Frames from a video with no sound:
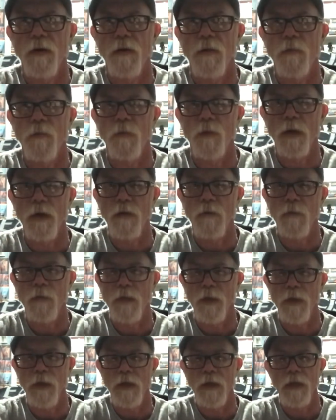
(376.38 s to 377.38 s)
one
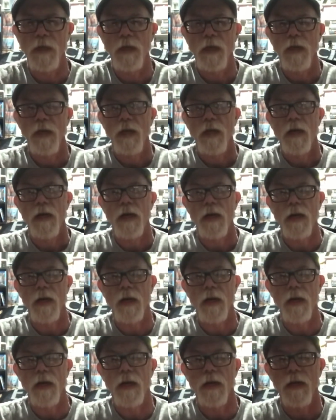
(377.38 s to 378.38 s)
week,
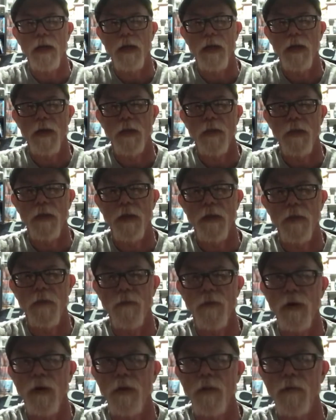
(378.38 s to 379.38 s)
and then the
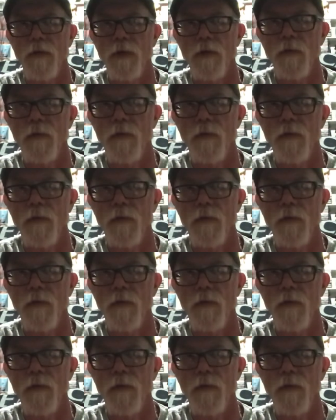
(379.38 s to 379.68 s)
following